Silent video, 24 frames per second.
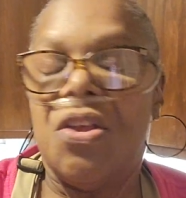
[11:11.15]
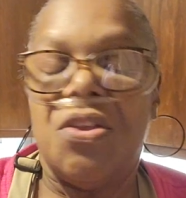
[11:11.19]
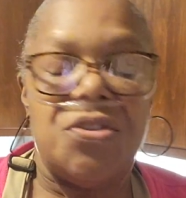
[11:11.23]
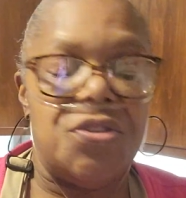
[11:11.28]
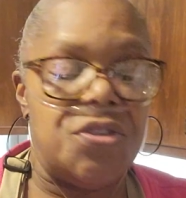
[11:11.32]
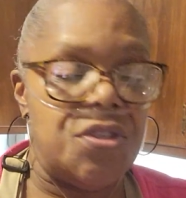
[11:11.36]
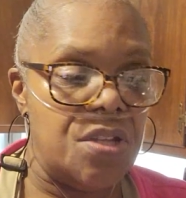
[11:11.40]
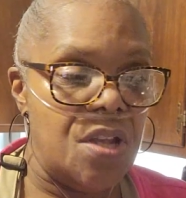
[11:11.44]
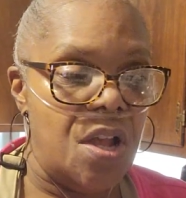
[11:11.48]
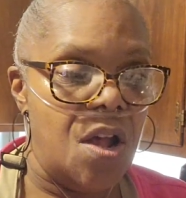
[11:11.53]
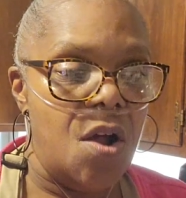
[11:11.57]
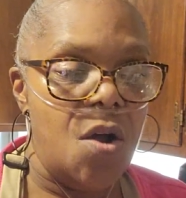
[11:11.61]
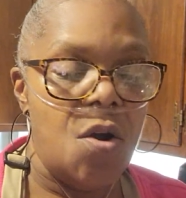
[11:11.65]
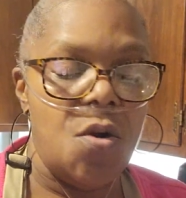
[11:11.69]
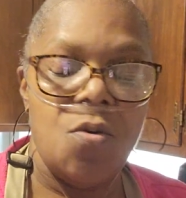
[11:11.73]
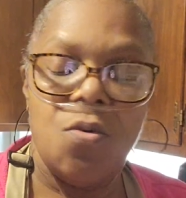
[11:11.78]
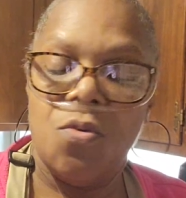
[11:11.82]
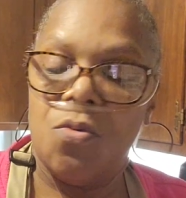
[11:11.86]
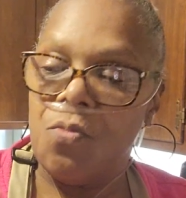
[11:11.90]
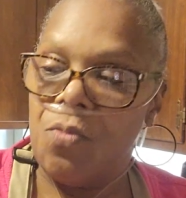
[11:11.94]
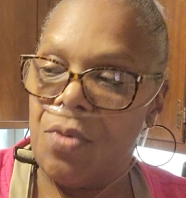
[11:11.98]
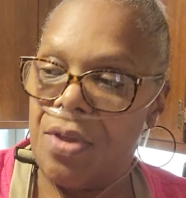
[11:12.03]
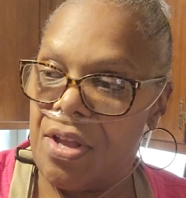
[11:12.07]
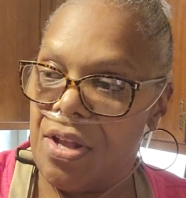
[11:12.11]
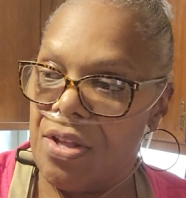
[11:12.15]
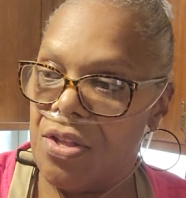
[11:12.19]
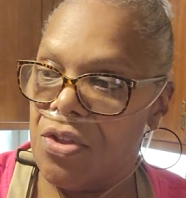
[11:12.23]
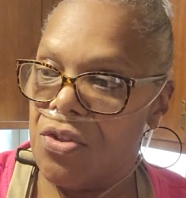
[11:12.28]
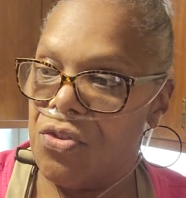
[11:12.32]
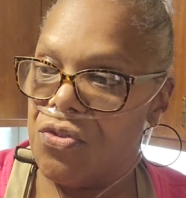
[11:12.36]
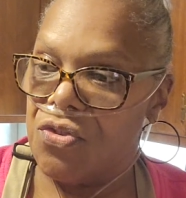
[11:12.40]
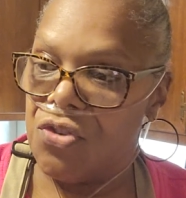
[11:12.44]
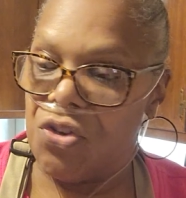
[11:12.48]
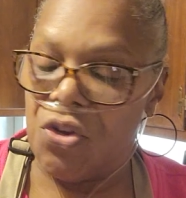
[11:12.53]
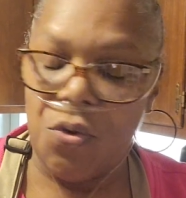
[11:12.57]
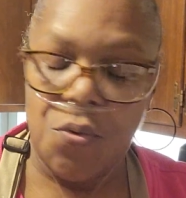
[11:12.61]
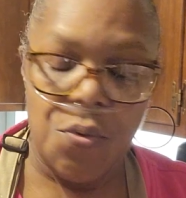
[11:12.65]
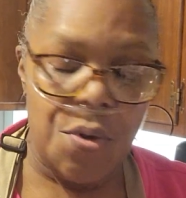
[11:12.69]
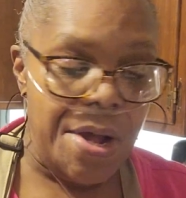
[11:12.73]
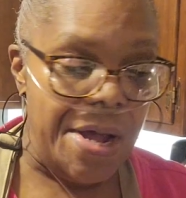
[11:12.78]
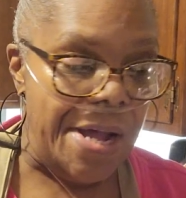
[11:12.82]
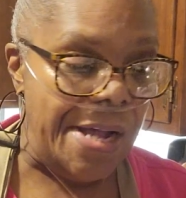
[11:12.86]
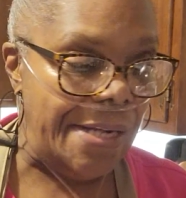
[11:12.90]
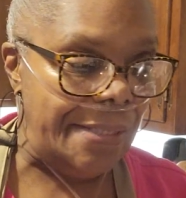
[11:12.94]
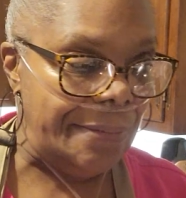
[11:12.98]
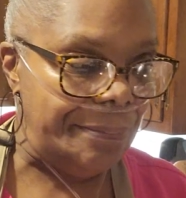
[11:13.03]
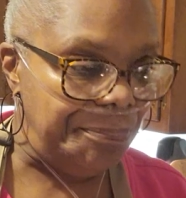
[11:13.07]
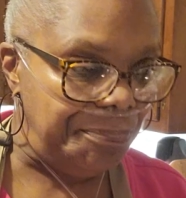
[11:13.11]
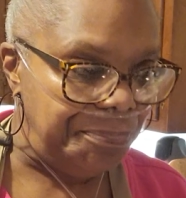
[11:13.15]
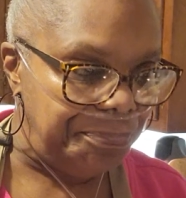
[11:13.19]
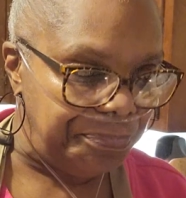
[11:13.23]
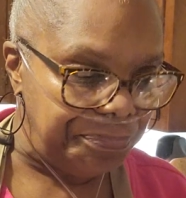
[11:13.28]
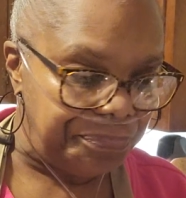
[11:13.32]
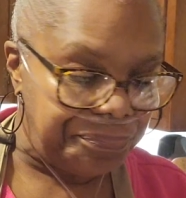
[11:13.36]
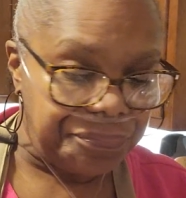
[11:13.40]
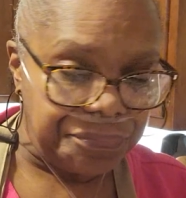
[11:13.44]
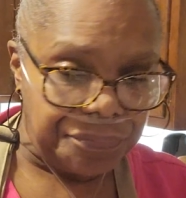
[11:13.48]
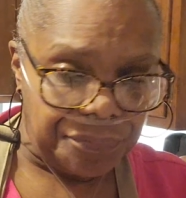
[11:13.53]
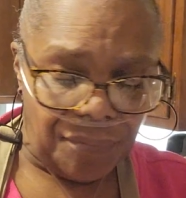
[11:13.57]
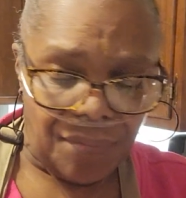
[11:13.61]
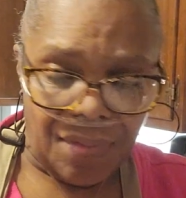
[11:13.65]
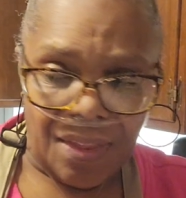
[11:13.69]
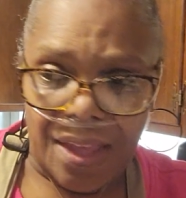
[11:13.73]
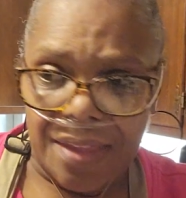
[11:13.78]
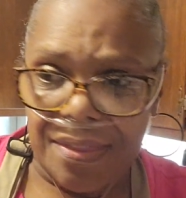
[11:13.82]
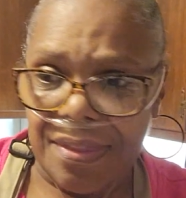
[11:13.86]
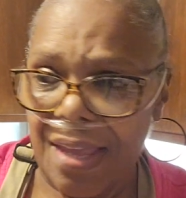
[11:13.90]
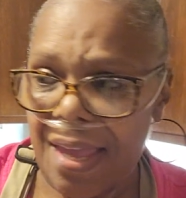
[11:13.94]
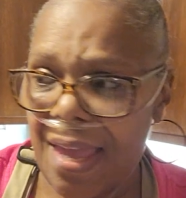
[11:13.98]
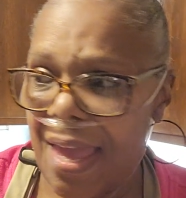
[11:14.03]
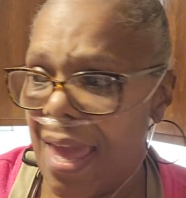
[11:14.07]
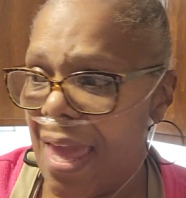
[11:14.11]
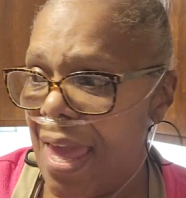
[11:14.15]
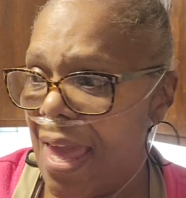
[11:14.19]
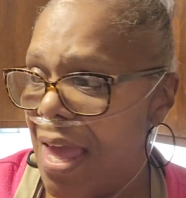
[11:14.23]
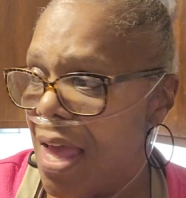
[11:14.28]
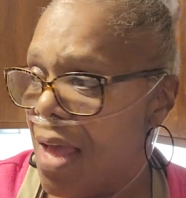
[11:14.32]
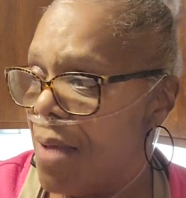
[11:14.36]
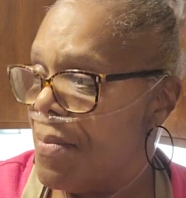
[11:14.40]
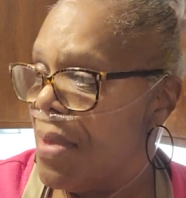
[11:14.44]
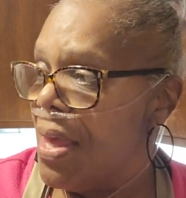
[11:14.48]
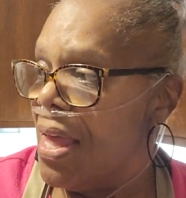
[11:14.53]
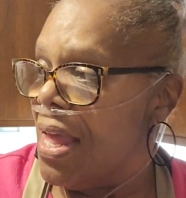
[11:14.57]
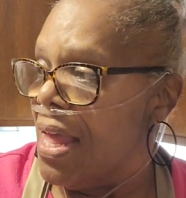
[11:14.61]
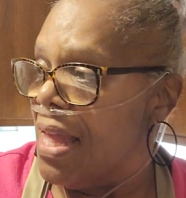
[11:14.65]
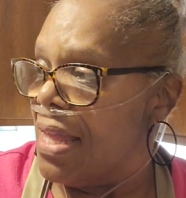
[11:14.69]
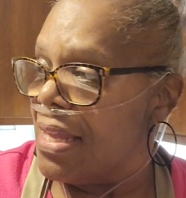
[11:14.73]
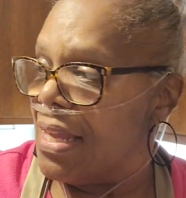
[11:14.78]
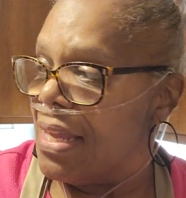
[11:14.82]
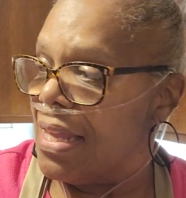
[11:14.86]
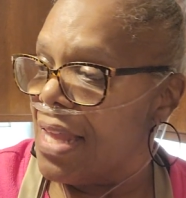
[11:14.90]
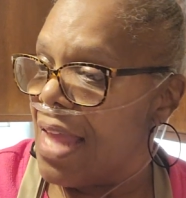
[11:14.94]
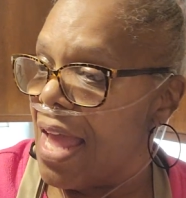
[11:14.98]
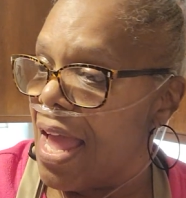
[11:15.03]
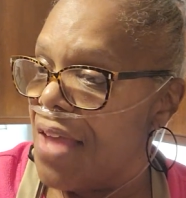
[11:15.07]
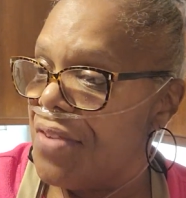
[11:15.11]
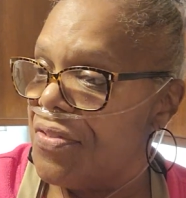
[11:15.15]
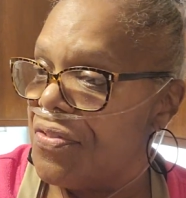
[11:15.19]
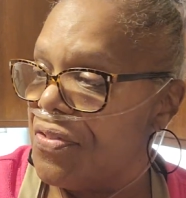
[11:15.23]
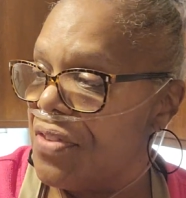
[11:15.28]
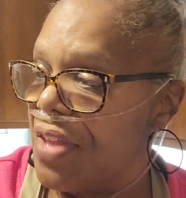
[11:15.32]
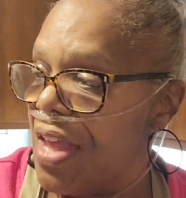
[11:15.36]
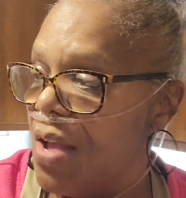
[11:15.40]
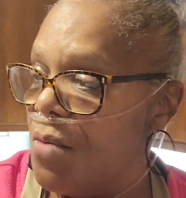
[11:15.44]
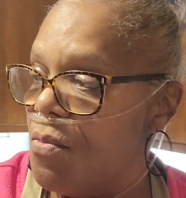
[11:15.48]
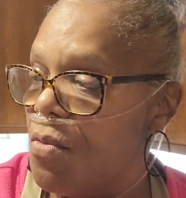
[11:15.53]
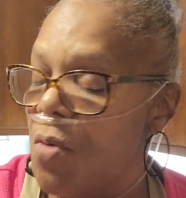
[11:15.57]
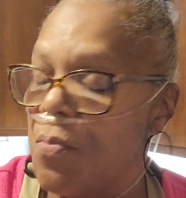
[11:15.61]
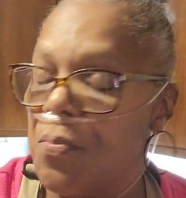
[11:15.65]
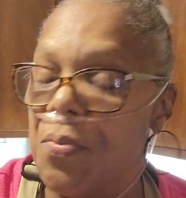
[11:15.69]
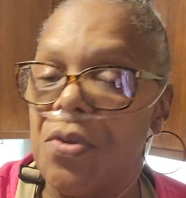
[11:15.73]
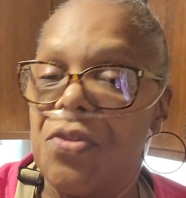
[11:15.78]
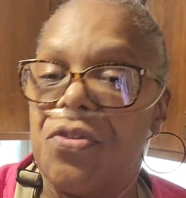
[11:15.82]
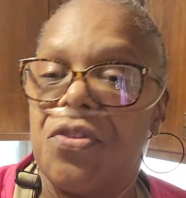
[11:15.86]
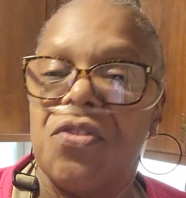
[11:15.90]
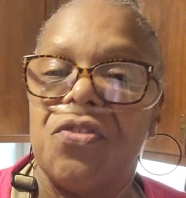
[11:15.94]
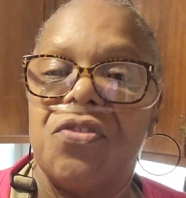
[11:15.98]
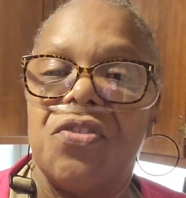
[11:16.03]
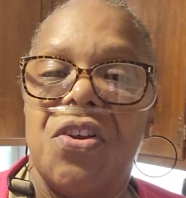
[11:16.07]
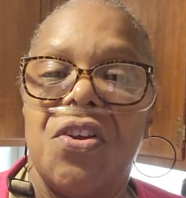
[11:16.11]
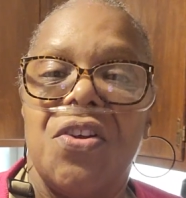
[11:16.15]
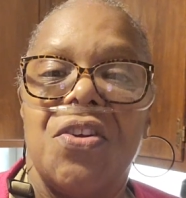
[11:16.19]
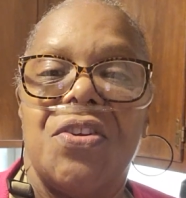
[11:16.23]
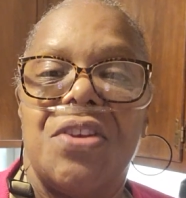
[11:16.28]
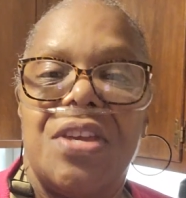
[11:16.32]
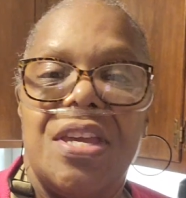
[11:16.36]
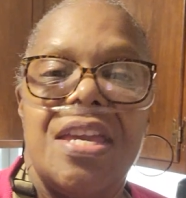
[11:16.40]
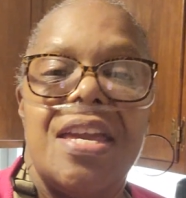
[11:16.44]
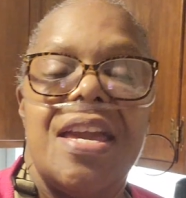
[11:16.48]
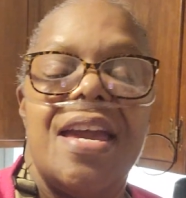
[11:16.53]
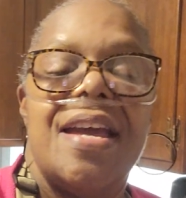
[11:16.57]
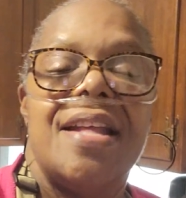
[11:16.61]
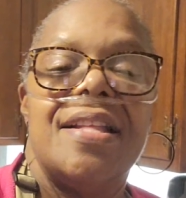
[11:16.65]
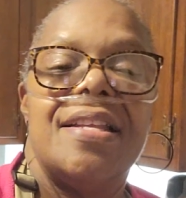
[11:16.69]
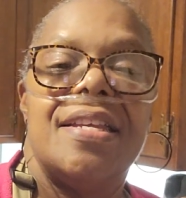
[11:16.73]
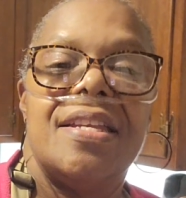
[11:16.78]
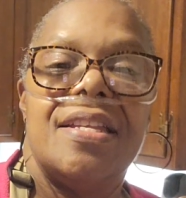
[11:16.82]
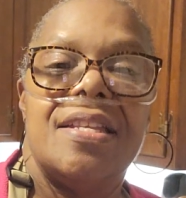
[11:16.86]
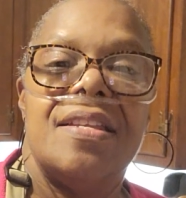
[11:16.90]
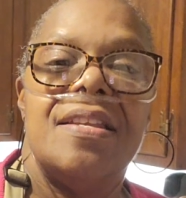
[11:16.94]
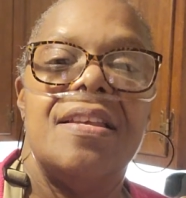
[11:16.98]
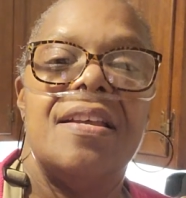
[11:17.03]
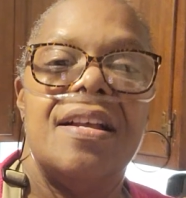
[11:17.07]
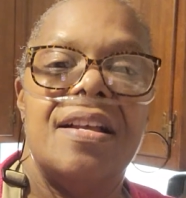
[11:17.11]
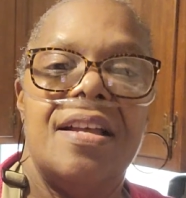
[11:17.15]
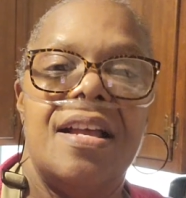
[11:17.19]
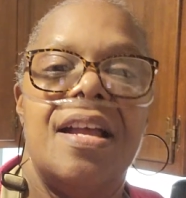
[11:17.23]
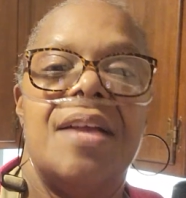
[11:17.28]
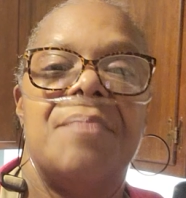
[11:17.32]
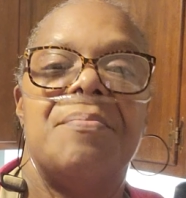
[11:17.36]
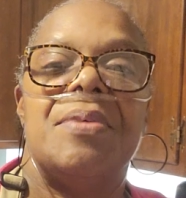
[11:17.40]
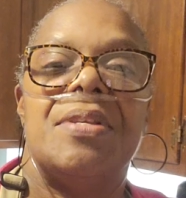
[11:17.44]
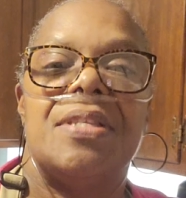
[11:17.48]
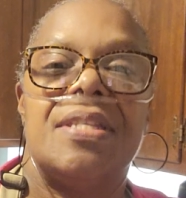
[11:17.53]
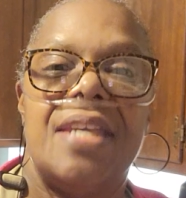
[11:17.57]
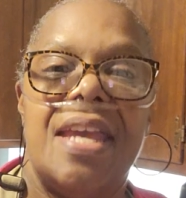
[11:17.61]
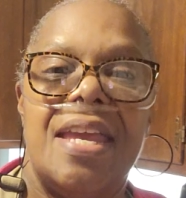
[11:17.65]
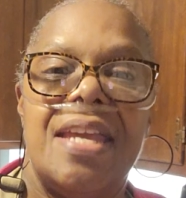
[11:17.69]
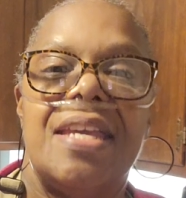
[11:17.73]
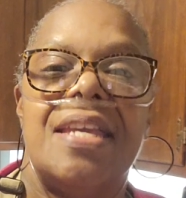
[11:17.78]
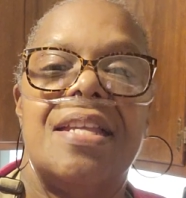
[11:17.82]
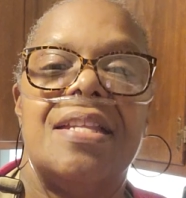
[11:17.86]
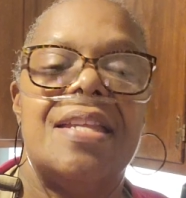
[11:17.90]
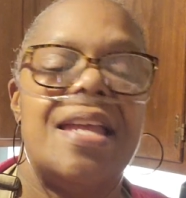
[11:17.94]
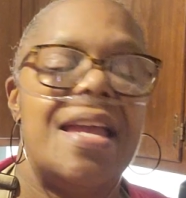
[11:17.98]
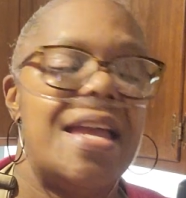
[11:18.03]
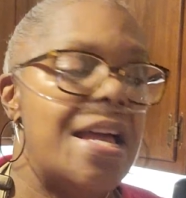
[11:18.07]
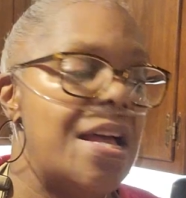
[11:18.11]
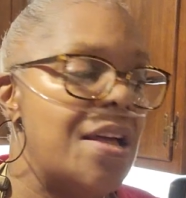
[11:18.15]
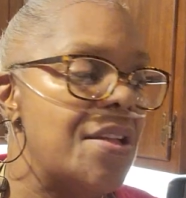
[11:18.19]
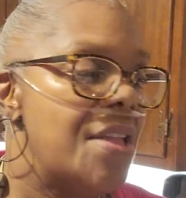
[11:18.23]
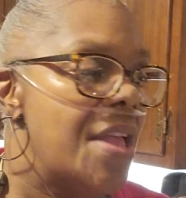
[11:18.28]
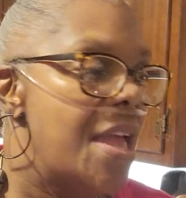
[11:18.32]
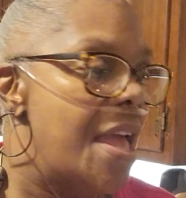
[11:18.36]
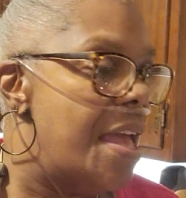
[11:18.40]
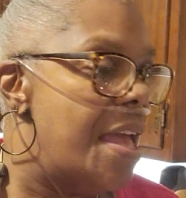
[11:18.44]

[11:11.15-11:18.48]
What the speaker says: So we're going to do the ham. The last thing, we'll put the turkey in, and I'm going to take it down.